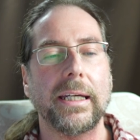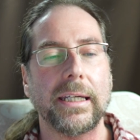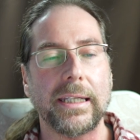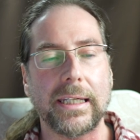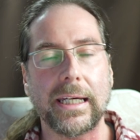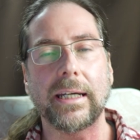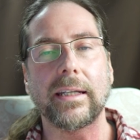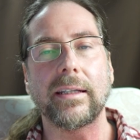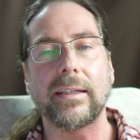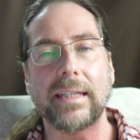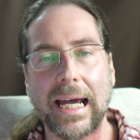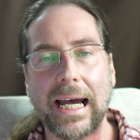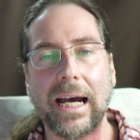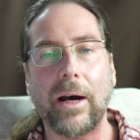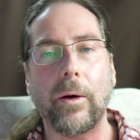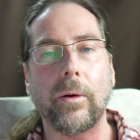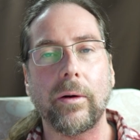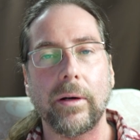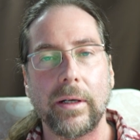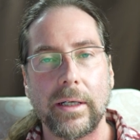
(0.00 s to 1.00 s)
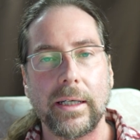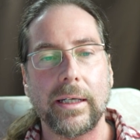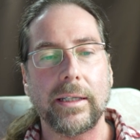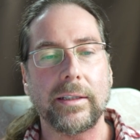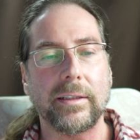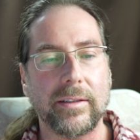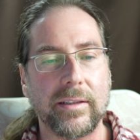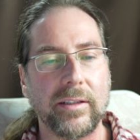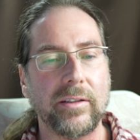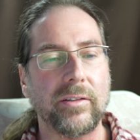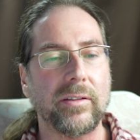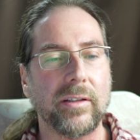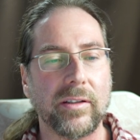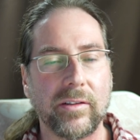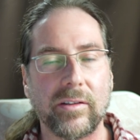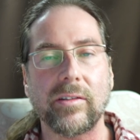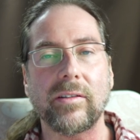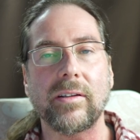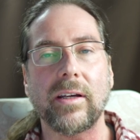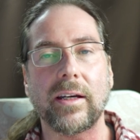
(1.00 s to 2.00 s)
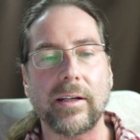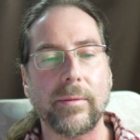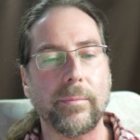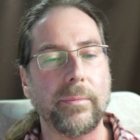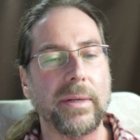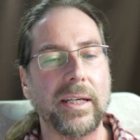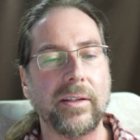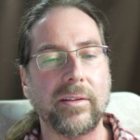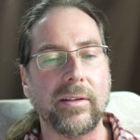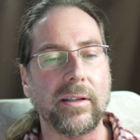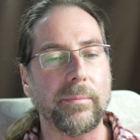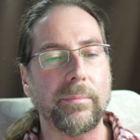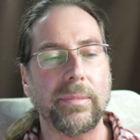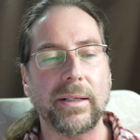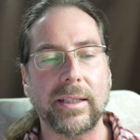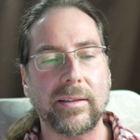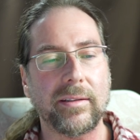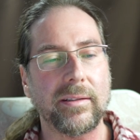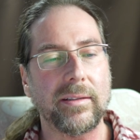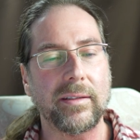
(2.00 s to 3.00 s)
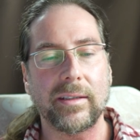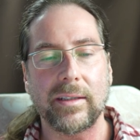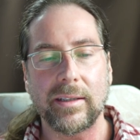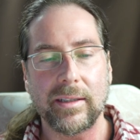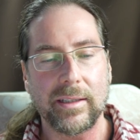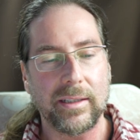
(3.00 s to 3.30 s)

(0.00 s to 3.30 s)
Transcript: yeah, now the distance is not amazing, but